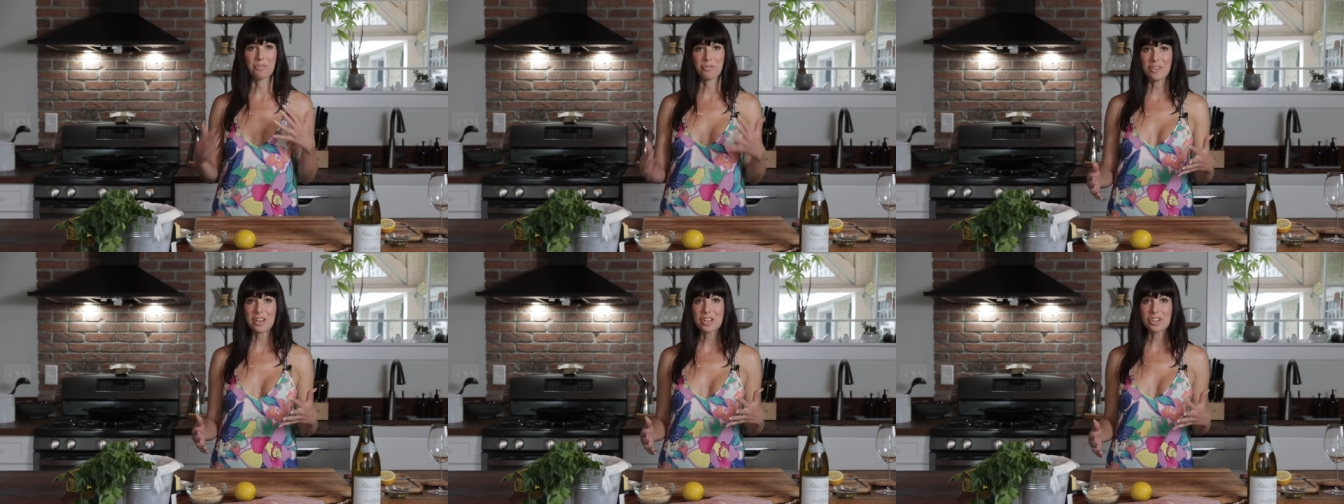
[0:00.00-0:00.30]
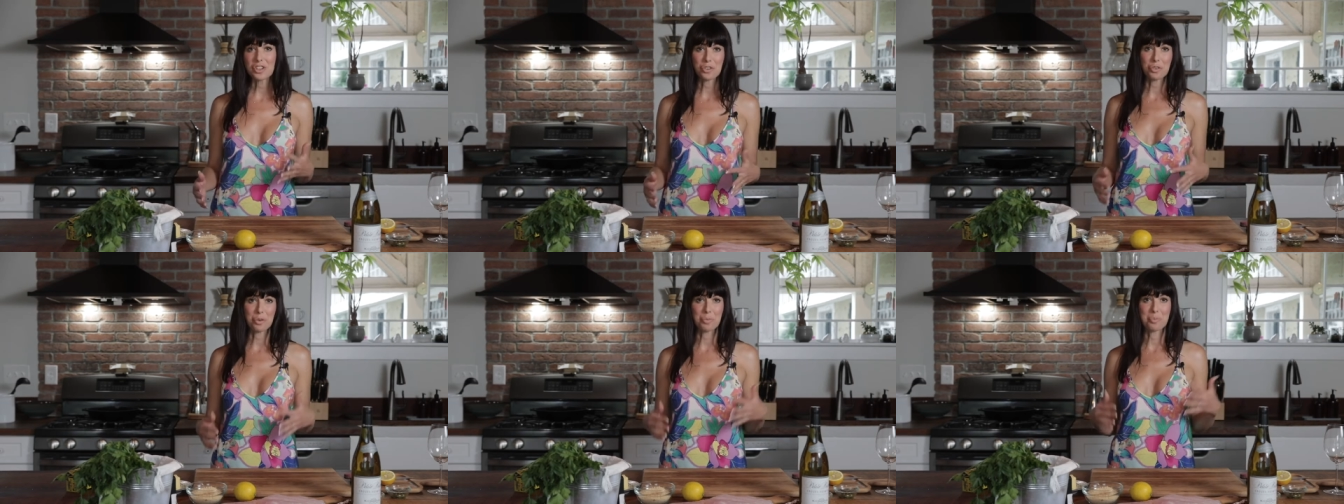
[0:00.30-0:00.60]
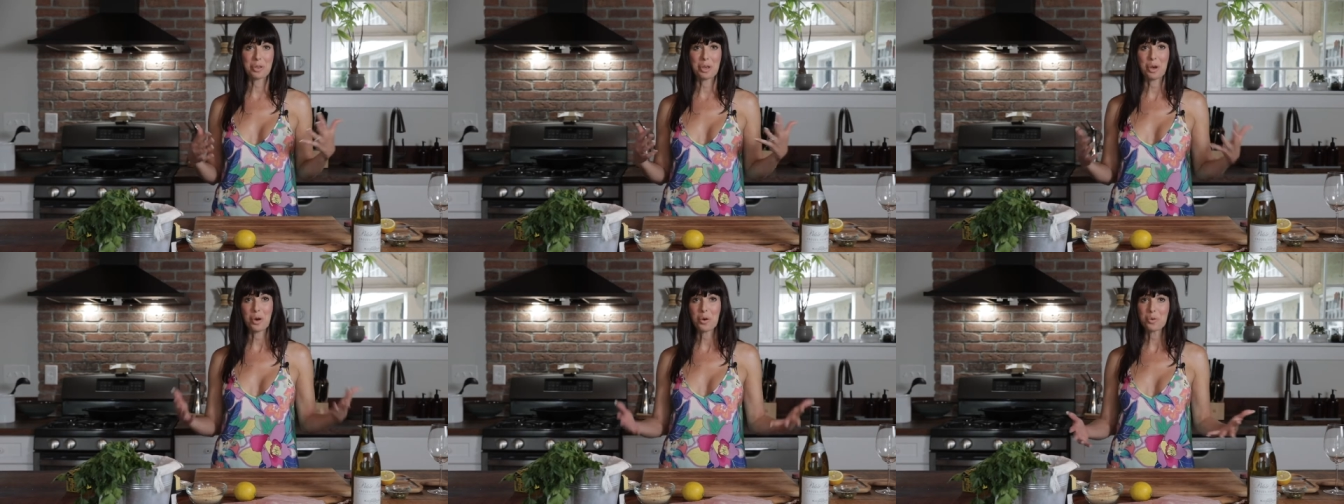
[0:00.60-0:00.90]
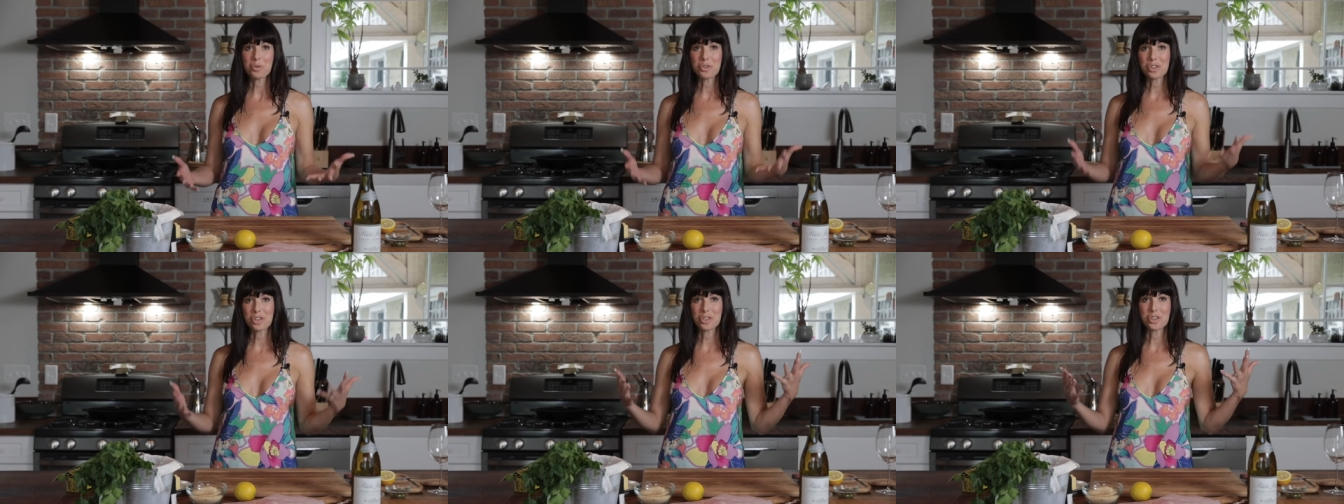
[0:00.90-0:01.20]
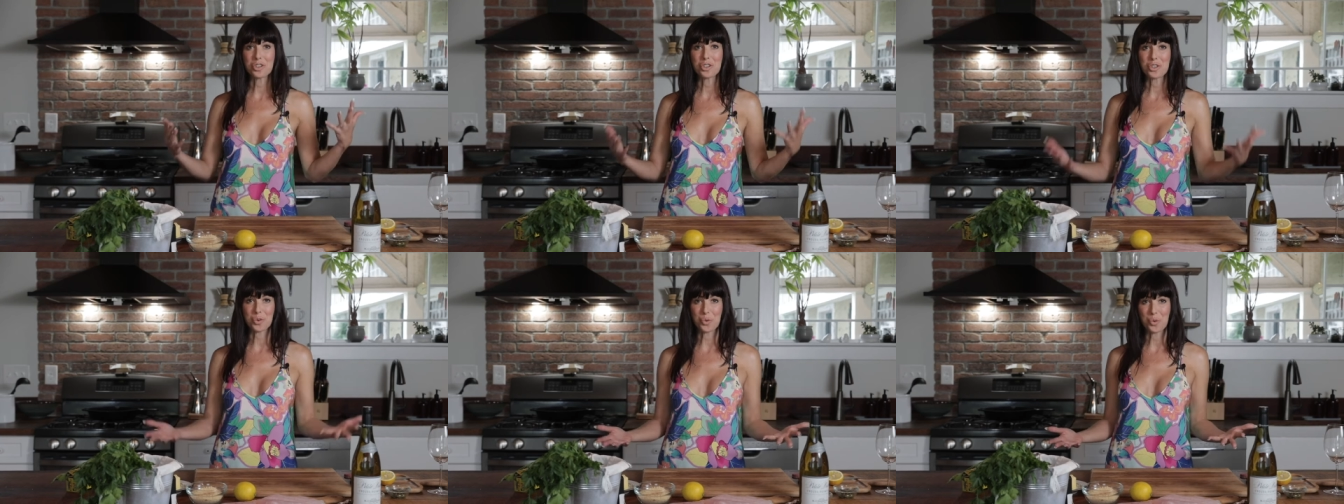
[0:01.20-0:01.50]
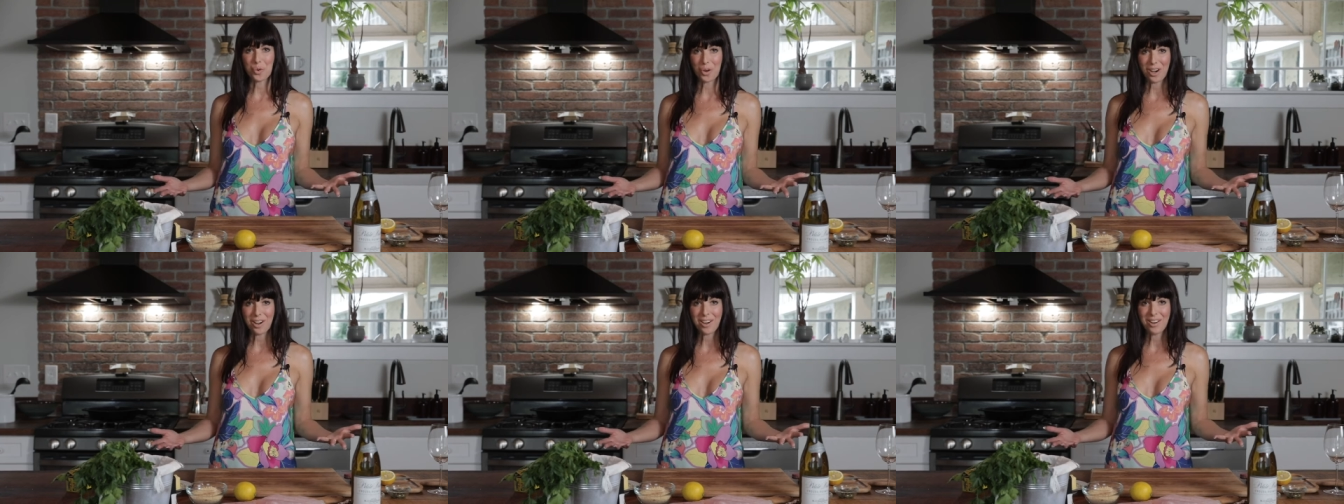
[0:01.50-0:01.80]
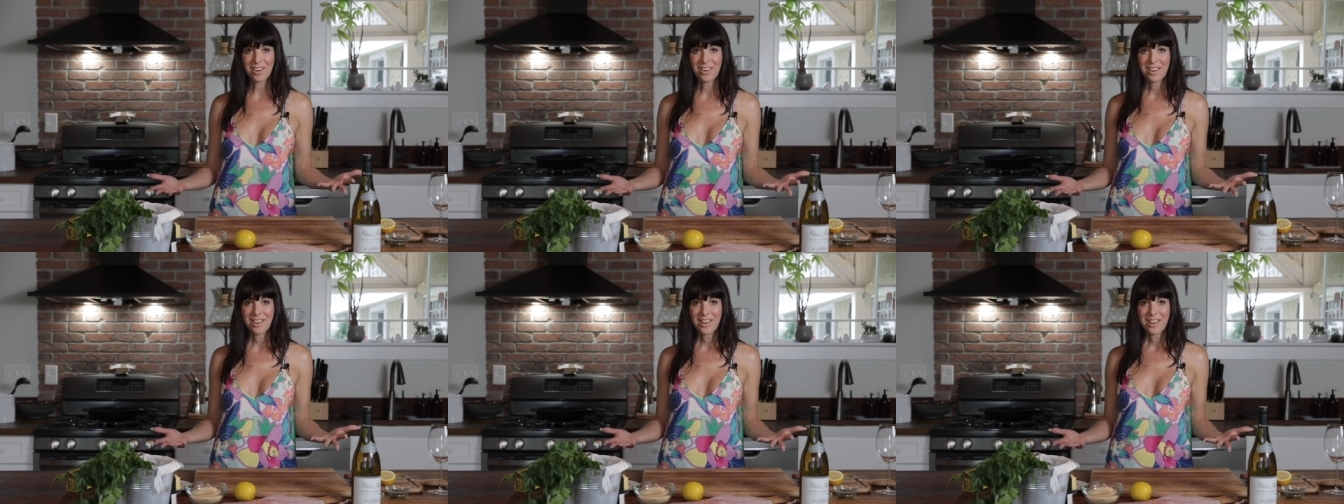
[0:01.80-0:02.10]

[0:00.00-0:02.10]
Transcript: fish from the ocean shore,